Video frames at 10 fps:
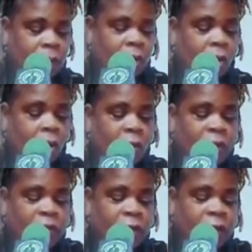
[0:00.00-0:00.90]

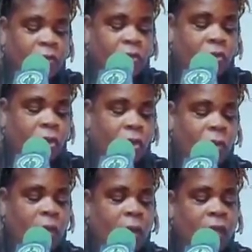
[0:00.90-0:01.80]
Always letting you know
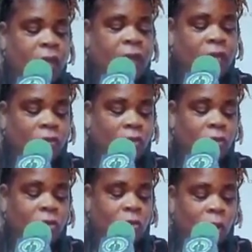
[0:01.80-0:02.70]
that
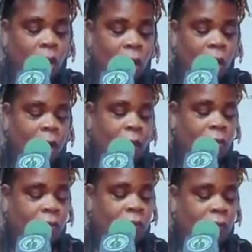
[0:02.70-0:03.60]
you are a
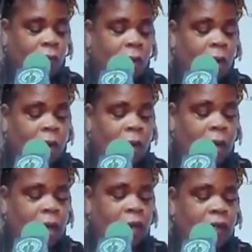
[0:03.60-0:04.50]
beautiful garden.
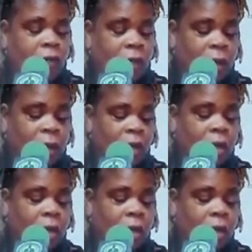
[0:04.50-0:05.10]
So let